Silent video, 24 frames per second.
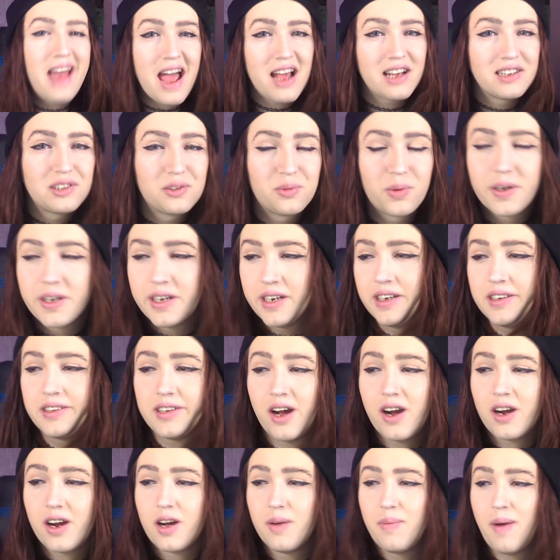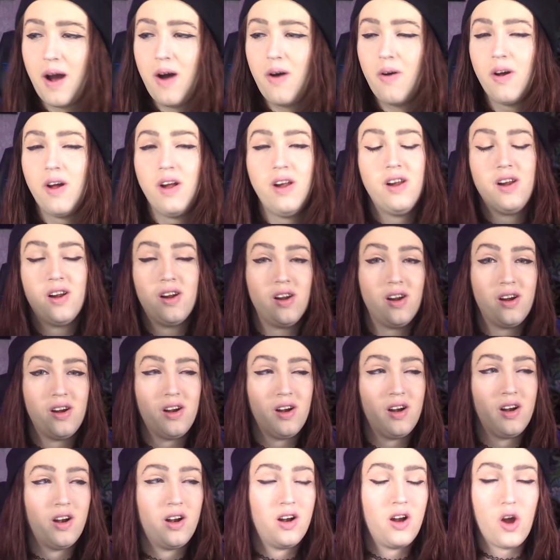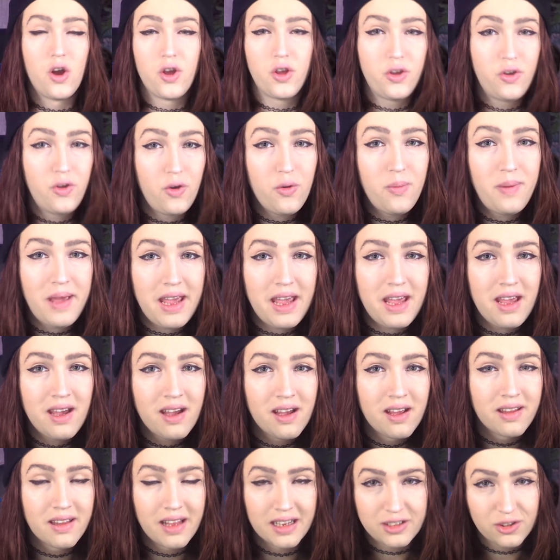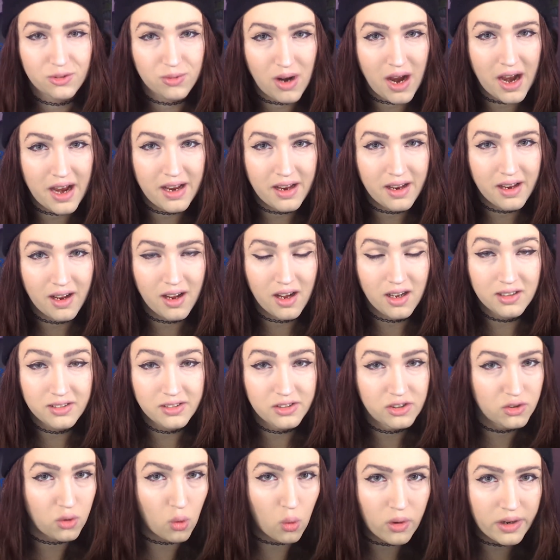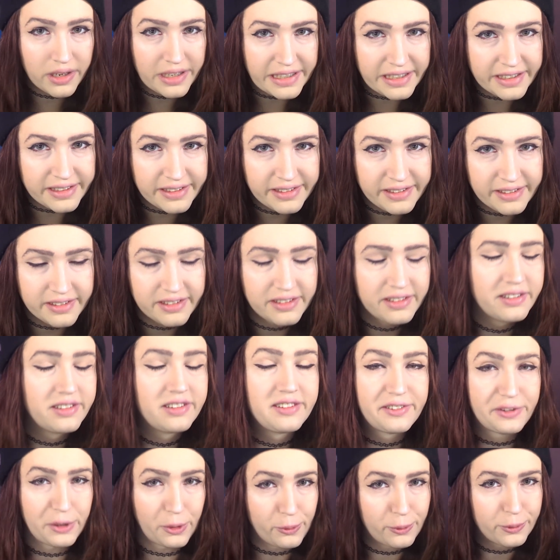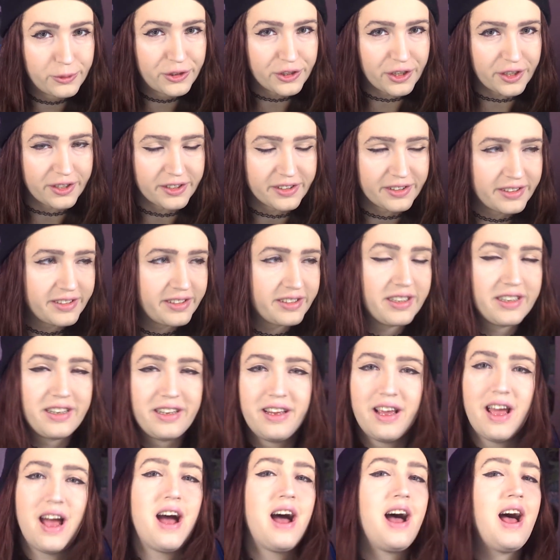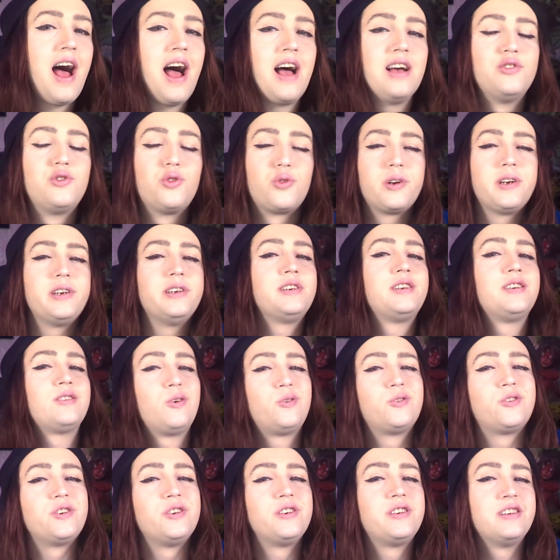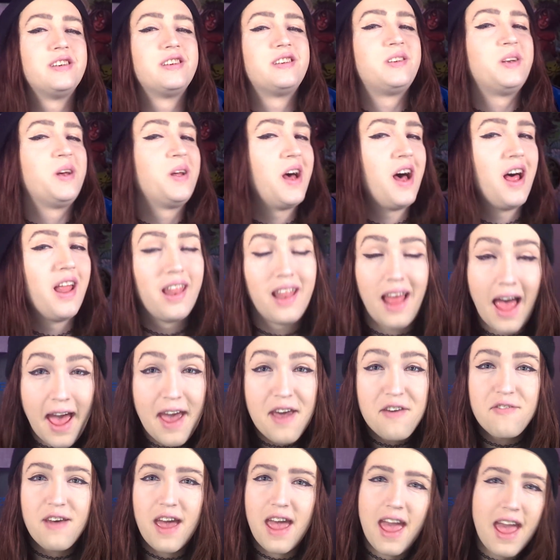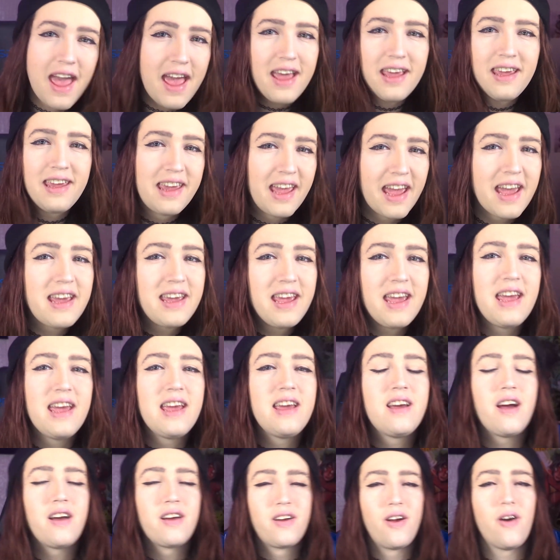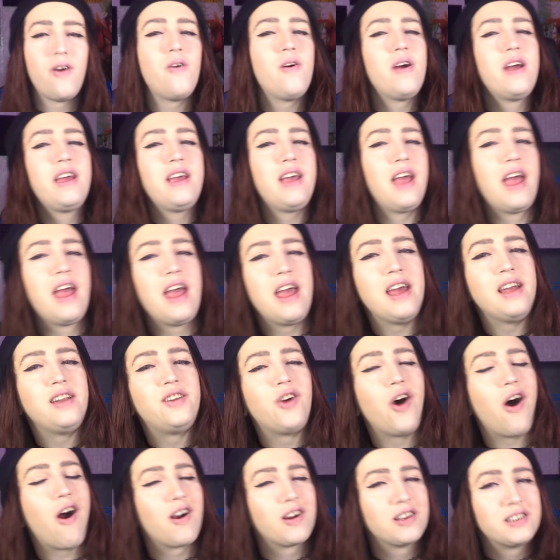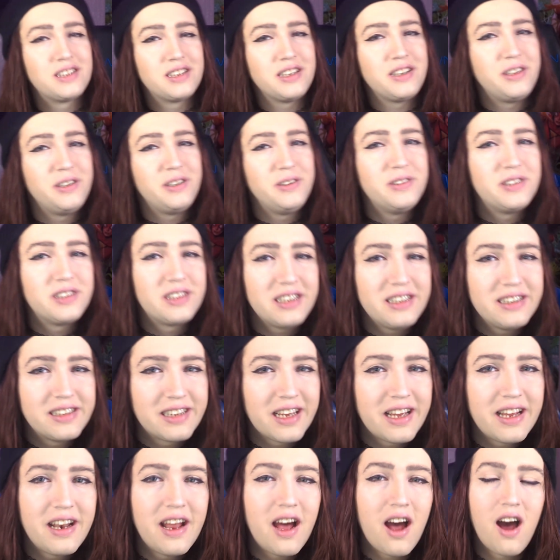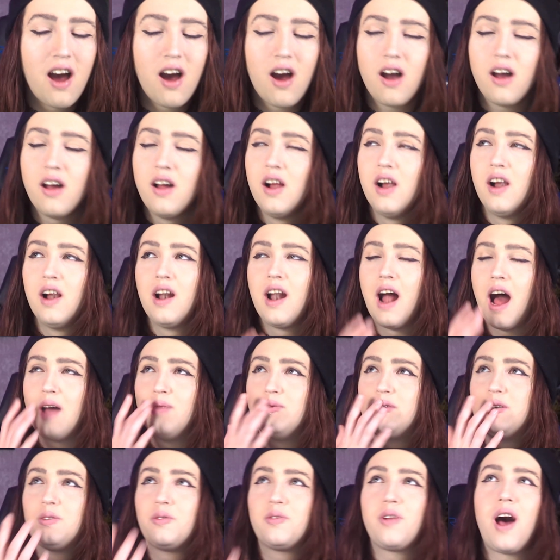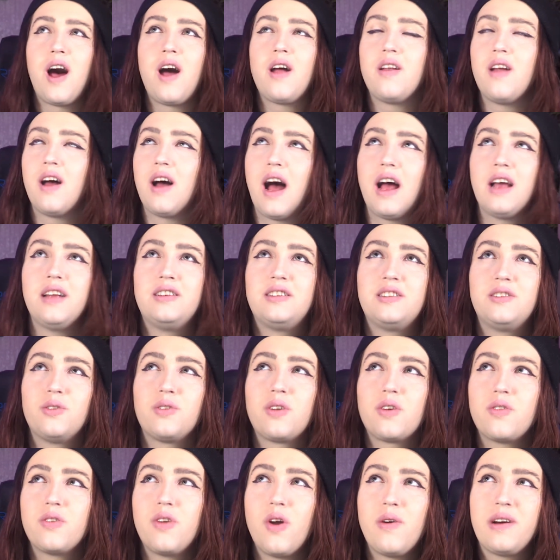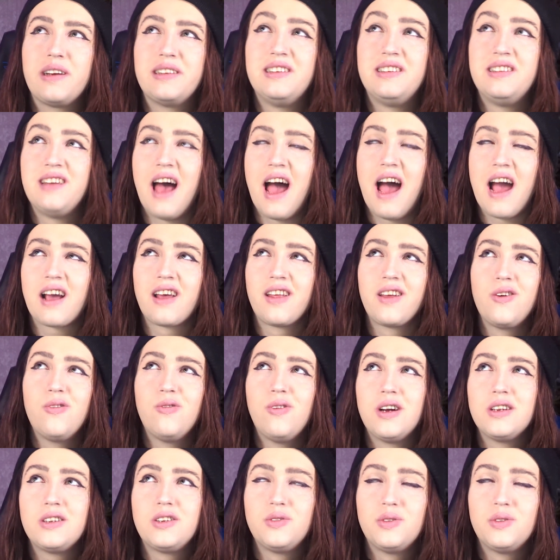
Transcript: next, we're gonna talk about UB, that's right, Azorius Soldiers. Yeah, Azorius Soldiers is still alive and kicking going into RCQ season. I still don't know exactly what